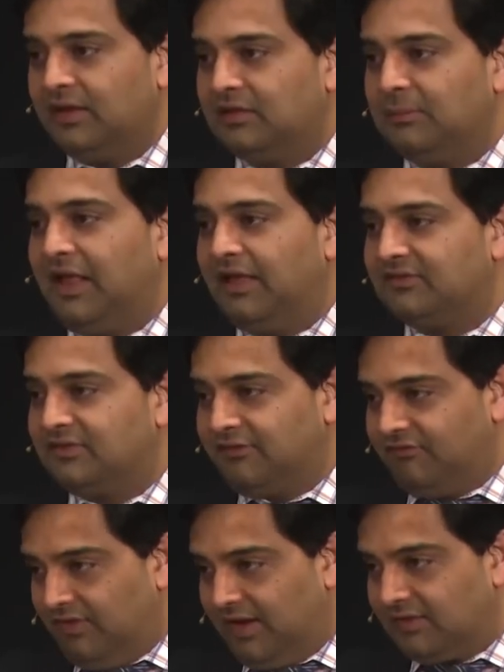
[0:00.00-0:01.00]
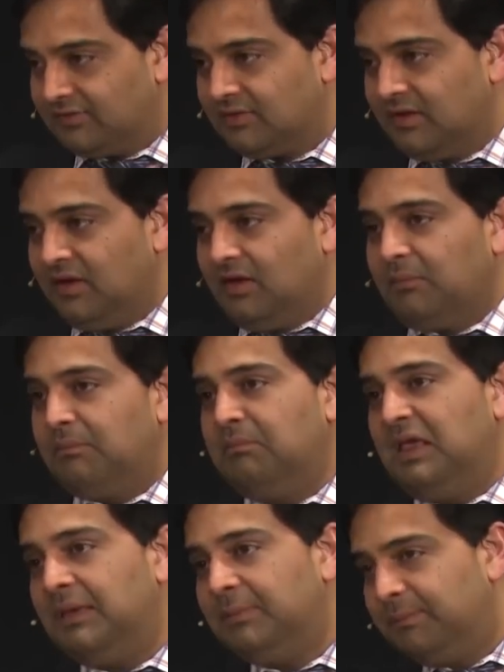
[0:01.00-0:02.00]
in the blastic phase.
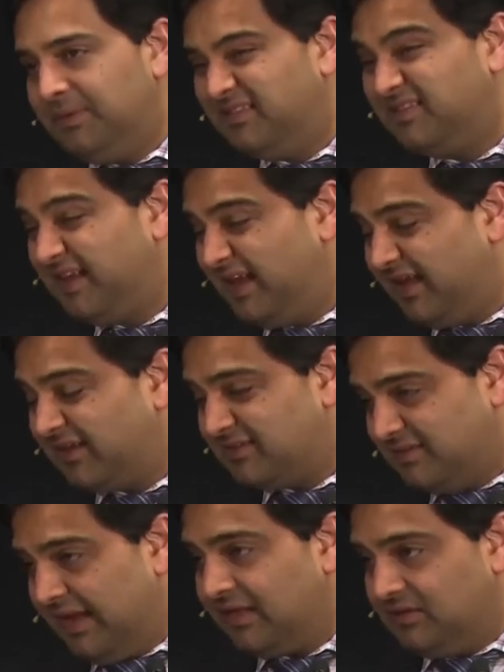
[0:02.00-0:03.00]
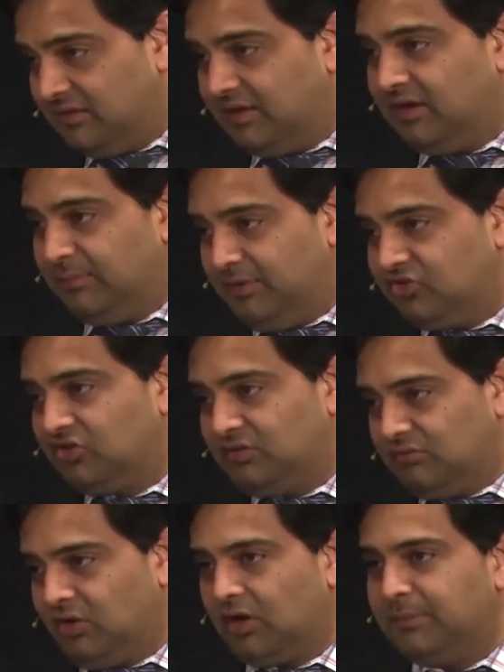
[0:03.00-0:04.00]
Maybe BCLXL
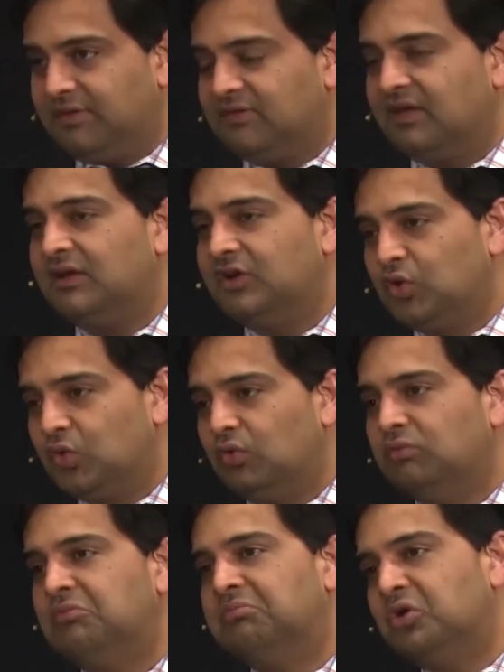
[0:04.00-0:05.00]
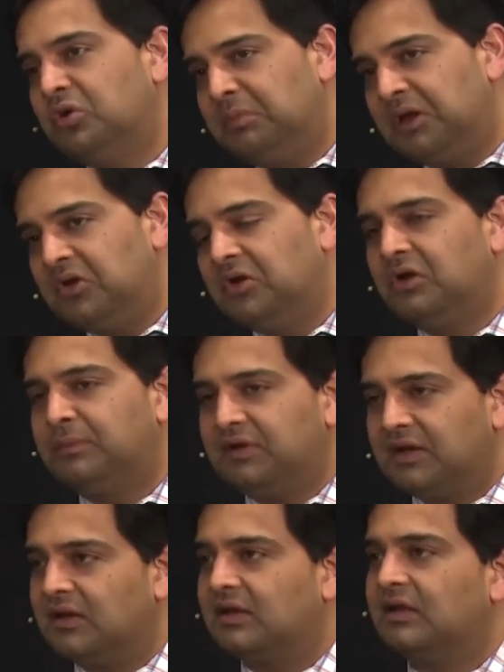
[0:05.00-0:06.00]
inhibition, not BCL2, could be good
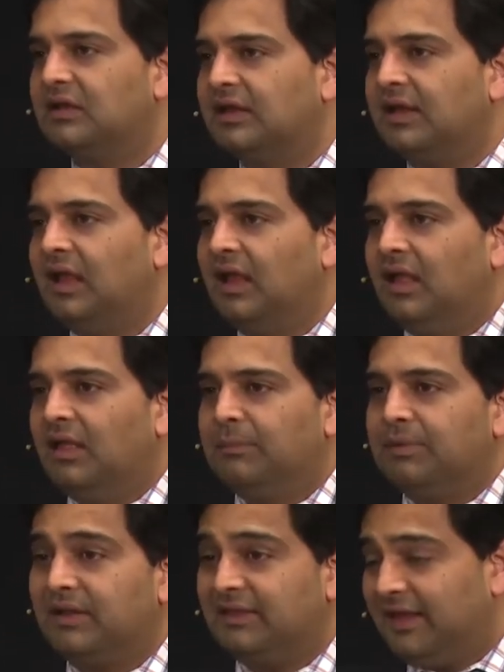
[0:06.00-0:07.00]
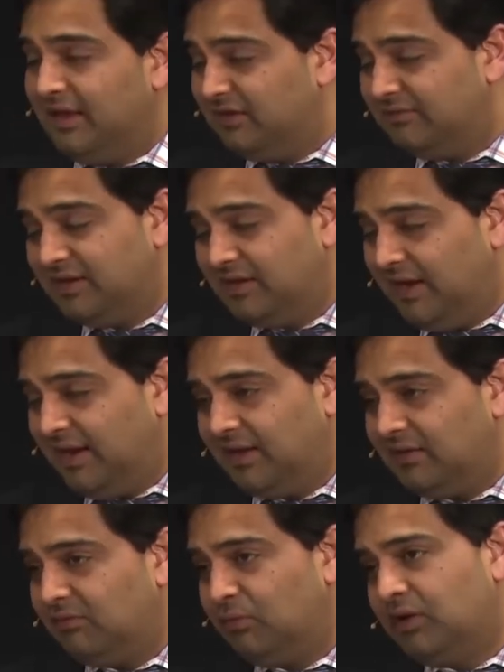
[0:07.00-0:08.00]
preclinically. Mm -hmm but at the end of the
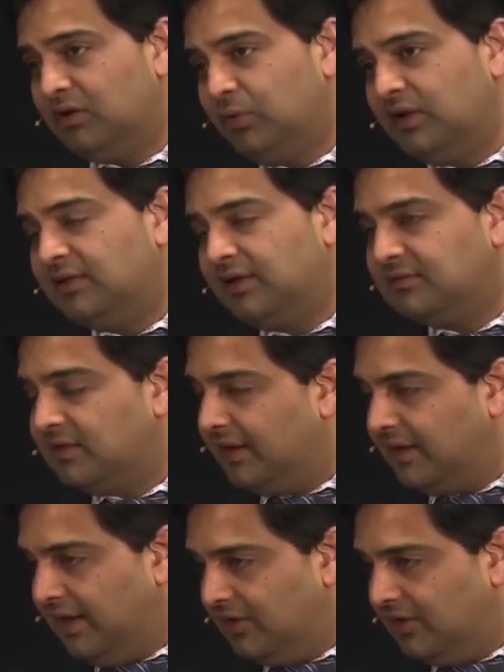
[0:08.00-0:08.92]
day, we are doing things like